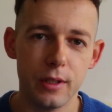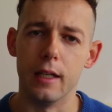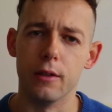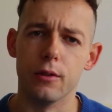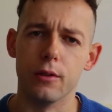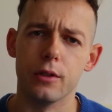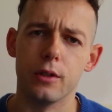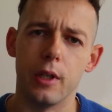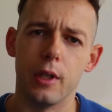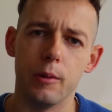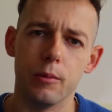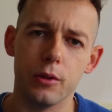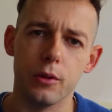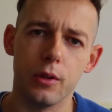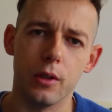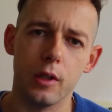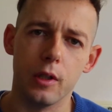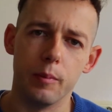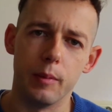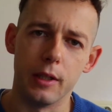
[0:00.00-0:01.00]
and also I will
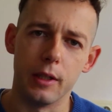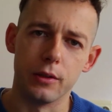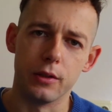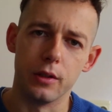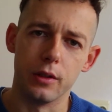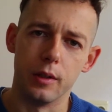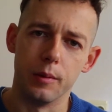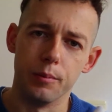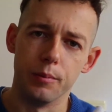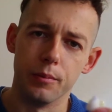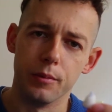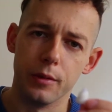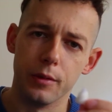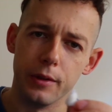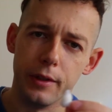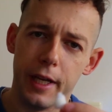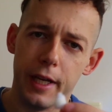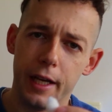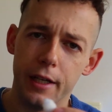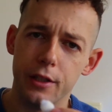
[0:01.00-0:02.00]
talk about some
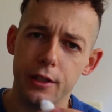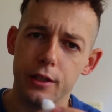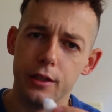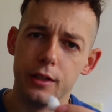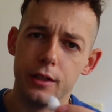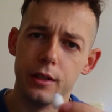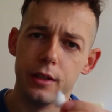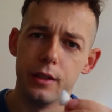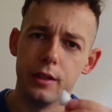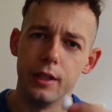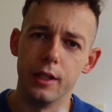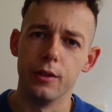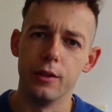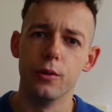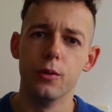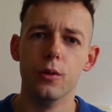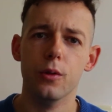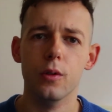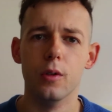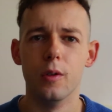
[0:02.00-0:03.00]
gadgets that
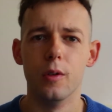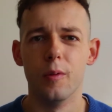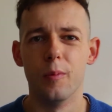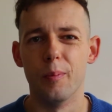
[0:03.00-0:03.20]
you